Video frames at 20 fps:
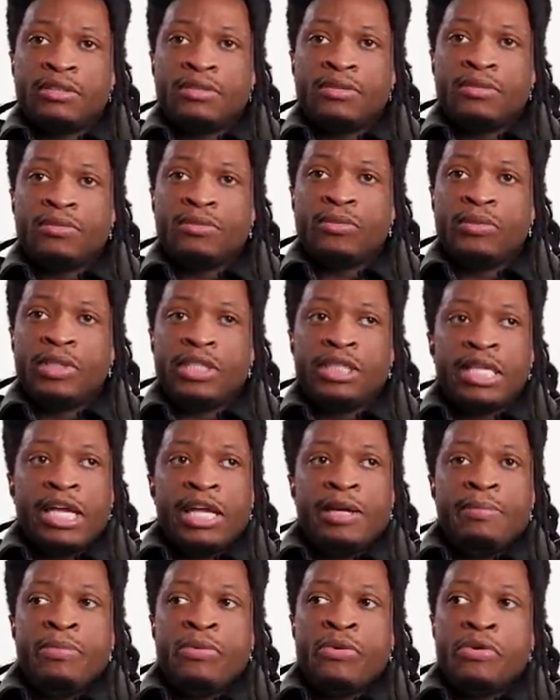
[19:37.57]
Okay. We
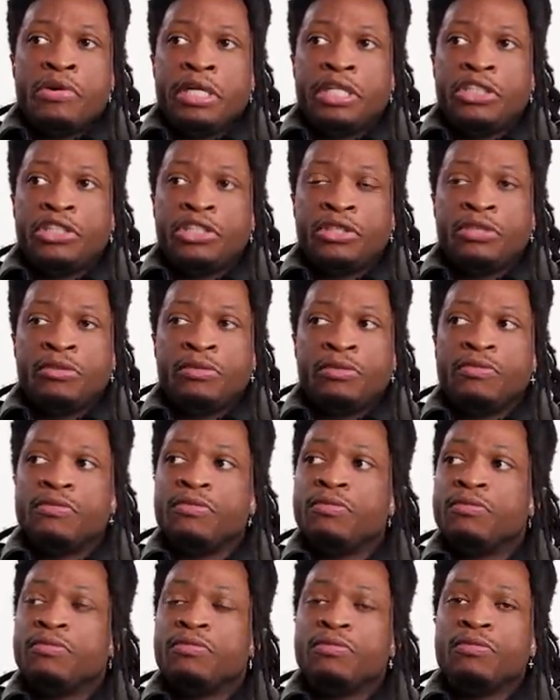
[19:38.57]
say boys
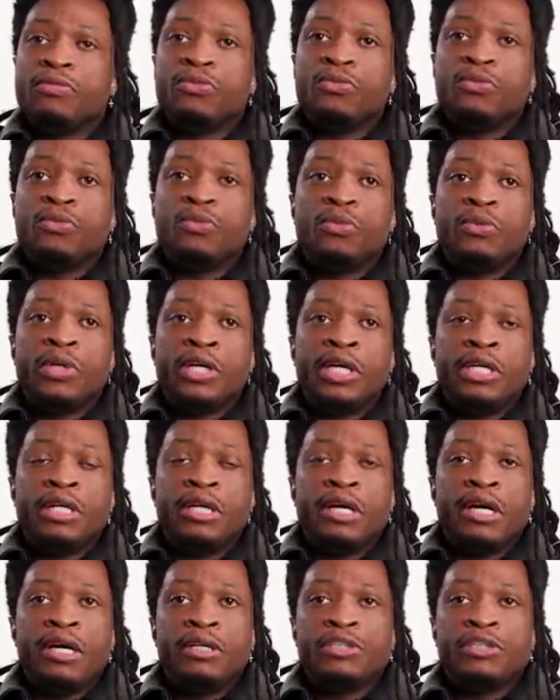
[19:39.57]
we